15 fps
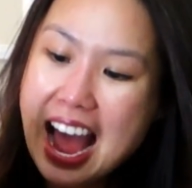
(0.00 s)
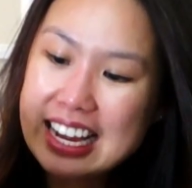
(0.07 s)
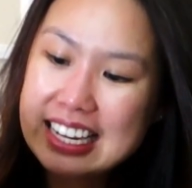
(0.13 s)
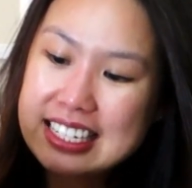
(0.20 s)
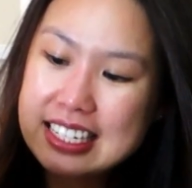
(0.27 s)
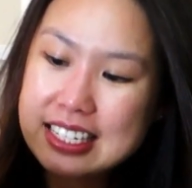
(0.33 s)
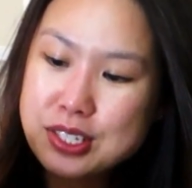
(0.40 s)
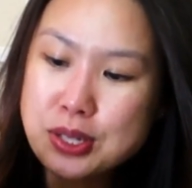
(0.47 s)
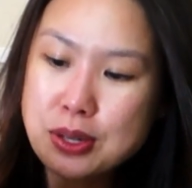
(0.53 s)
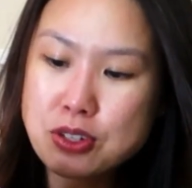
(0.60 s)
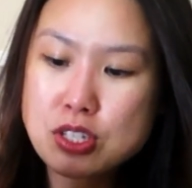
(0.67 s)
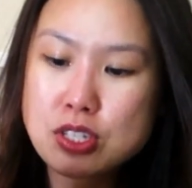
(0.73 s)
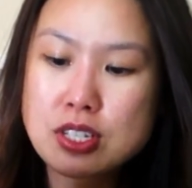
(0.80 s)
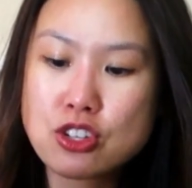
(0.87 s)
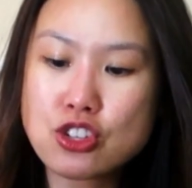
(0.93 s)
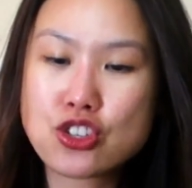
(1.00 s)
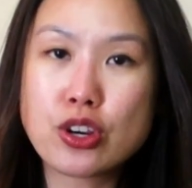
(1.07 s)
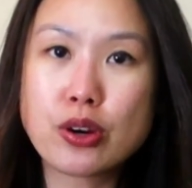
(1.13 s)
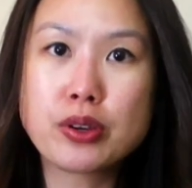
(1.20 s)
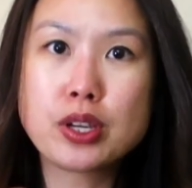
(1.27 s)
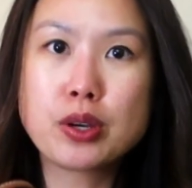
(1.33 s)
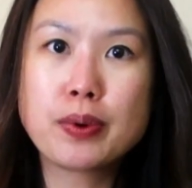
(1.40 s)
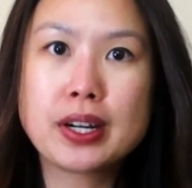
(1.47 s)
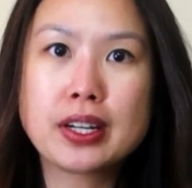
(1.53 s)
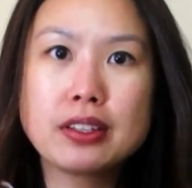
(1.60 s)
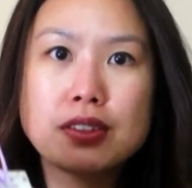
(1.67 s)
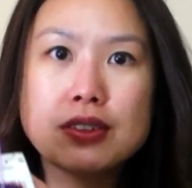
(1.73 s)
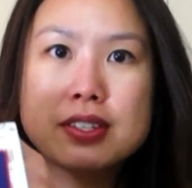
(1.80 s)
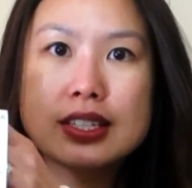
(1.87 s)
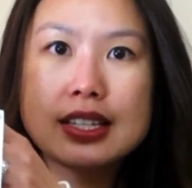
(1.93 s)
and so just to show you what it
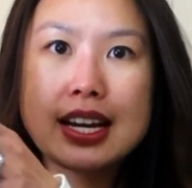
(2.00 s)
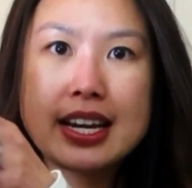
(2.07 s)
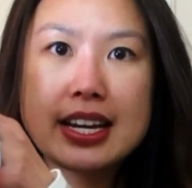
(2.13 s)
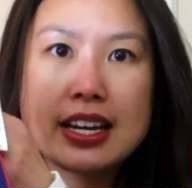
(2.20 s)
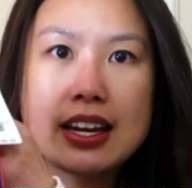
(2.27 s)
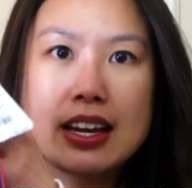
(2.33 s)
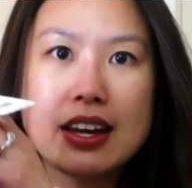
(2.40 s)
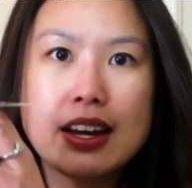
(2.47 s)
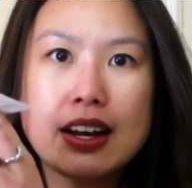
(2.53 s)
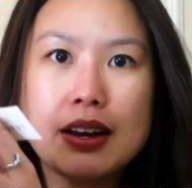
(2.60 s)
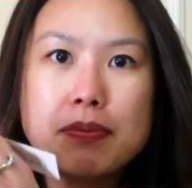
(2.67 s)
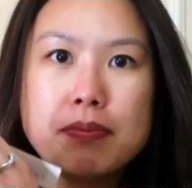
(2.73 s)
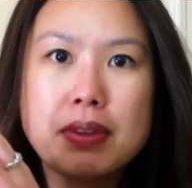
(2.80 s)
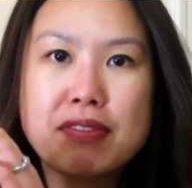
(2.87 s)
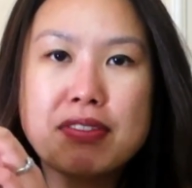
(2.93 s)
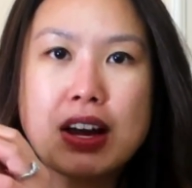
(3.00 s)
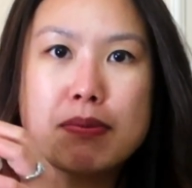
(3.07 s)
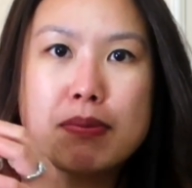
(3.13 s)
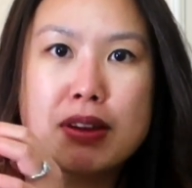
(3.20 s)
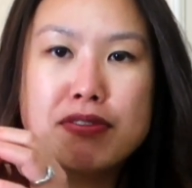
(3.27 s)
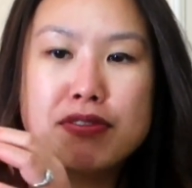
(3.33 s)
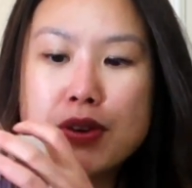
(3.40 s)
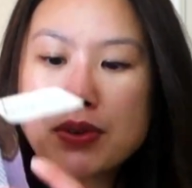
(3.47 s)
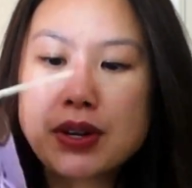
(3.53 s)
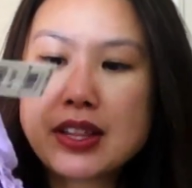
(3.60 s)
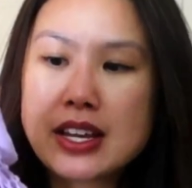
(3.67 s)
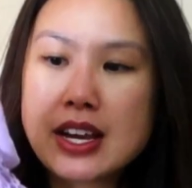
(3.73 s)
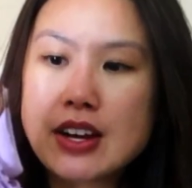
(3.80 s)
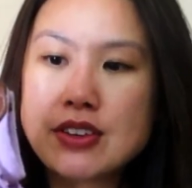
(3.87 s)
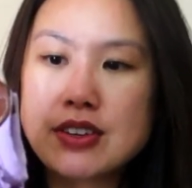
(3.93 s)
looks like, um, if I had my phone
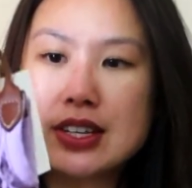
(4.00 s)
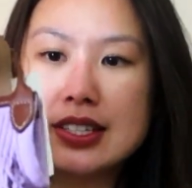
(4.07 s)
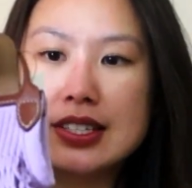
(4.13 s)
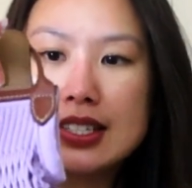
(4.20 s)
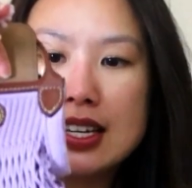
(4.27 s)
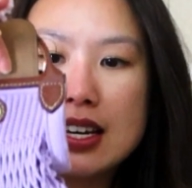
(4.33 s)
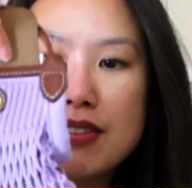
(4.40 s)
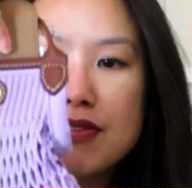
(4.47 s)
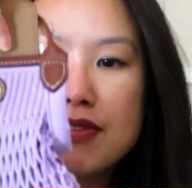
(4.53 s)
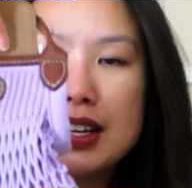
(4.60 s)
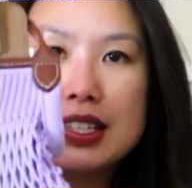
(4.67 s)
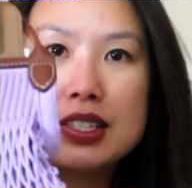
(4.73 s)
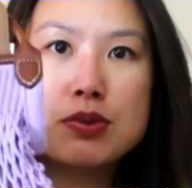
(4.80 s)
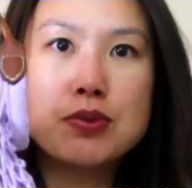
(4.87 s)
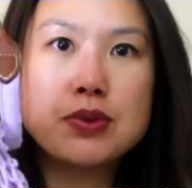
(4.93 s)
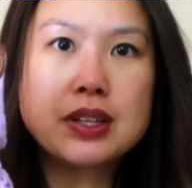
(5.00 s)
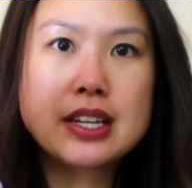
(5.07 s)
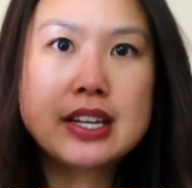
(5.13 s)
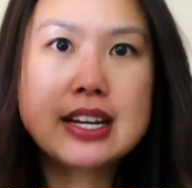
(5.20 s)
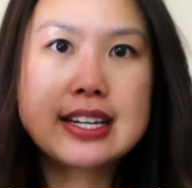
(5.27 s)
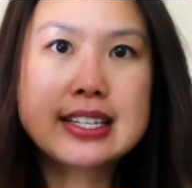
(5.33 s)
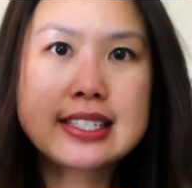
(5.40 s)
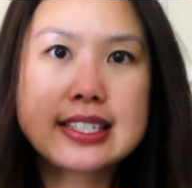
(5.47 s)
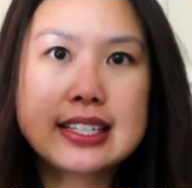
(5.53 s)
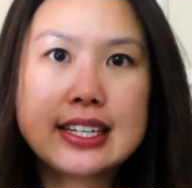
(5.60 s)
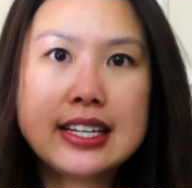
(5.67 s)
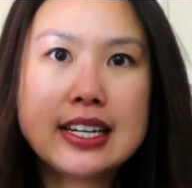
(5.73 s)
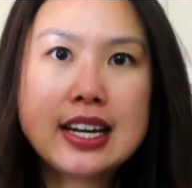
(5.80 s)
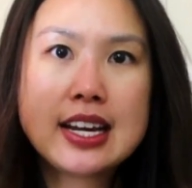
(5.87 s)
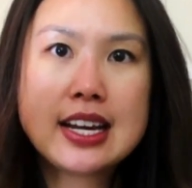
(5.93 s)
in there, you can see it fits really
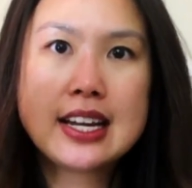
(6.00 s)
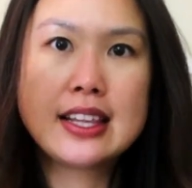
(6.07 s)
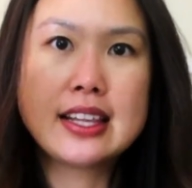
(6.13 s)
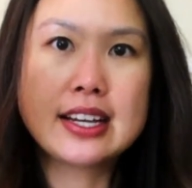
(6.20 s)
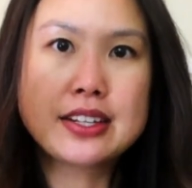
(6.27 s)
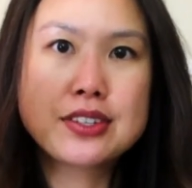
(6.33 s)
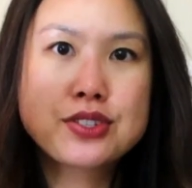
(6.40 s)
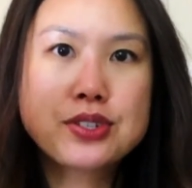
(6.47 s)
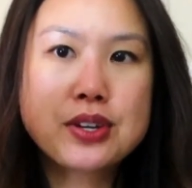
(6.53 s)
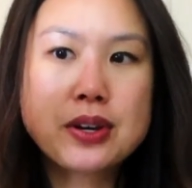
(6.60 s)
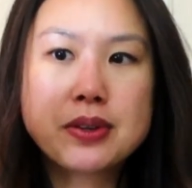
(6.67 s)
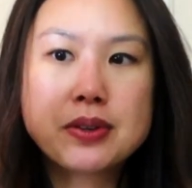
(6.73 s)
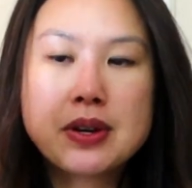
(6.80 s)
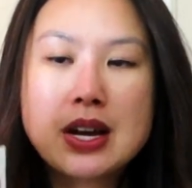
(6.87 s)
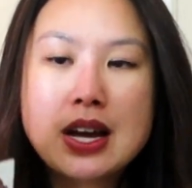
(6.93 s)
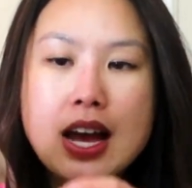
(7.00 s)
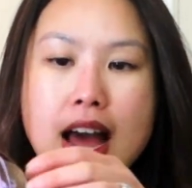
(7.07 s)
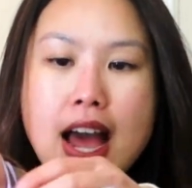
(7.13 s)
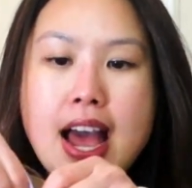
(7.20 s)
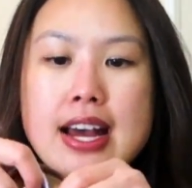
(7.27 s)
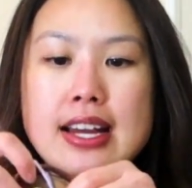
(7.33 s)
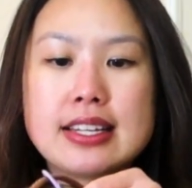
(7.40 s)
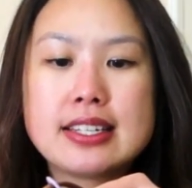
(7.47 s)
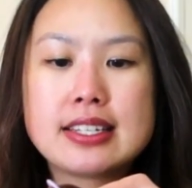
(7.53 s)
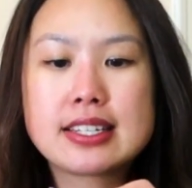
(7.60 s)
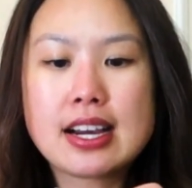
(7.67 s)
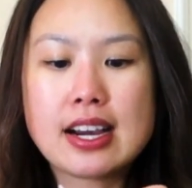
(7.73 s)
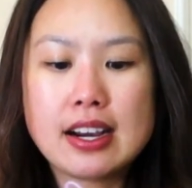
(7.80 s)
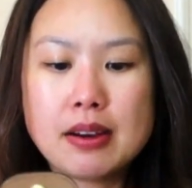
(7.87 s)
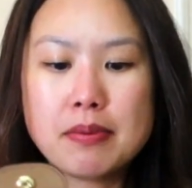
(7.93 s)
nicely, like so. And
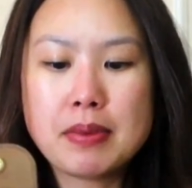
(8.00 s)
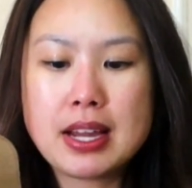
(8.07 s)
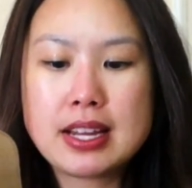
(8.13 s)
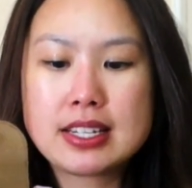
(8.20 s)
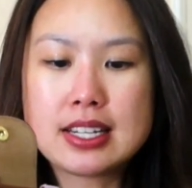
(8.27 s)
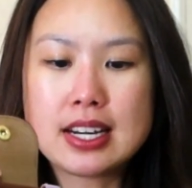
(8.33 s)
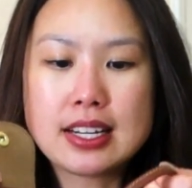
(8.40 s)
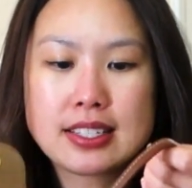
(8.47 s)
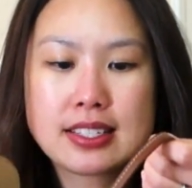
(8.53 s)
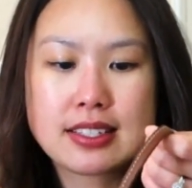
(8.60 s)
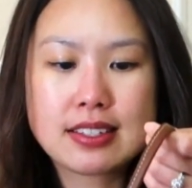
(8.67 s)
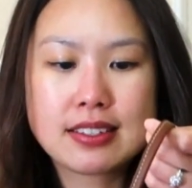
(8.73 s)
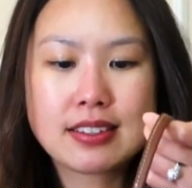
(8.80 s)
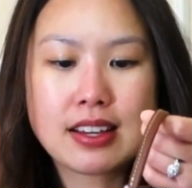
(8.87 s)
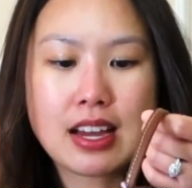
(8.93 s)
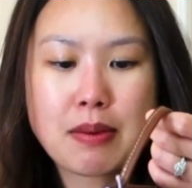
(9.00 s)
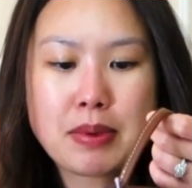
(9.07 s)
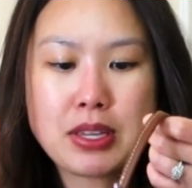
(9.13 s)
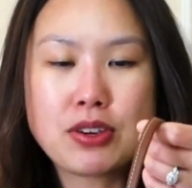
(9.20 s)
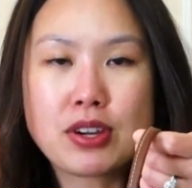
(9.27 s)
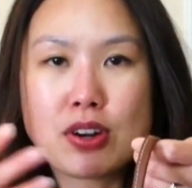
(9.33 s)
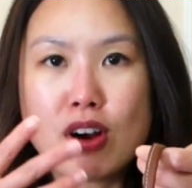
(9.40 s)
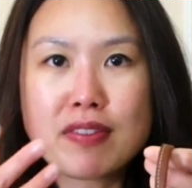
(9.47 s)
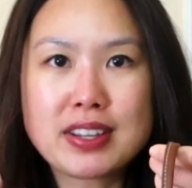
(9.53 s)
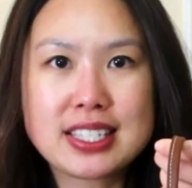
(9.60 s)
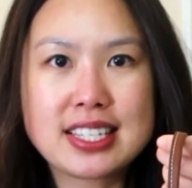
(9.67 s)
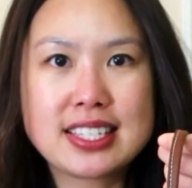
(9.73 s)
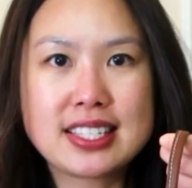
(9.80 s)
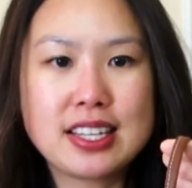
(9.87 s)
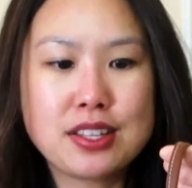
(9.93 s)
um, it does, I mean, you can
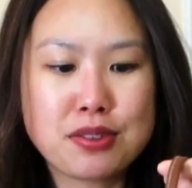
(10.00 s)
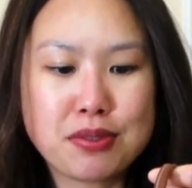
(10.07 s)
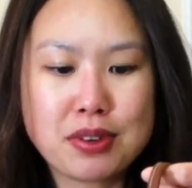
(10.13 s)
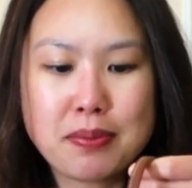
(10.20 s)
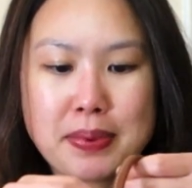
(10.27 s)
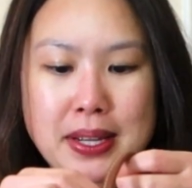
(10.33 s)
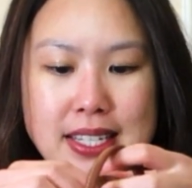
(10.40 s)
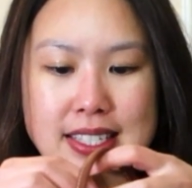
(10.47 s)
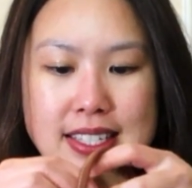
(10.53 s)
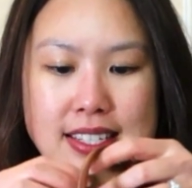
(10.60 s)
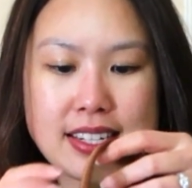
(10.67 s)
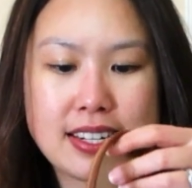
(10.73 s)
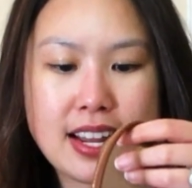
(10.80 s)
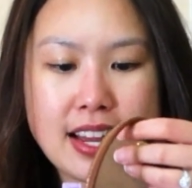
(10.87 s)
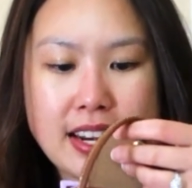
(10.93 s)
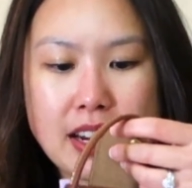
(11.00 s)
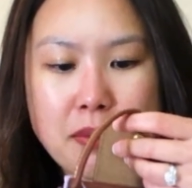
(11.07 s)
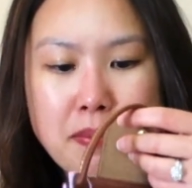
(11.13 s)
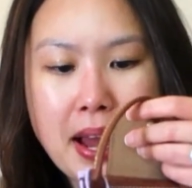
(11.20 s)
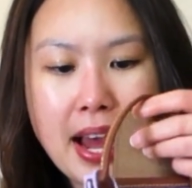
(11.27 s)
obviously see through it because it's a netting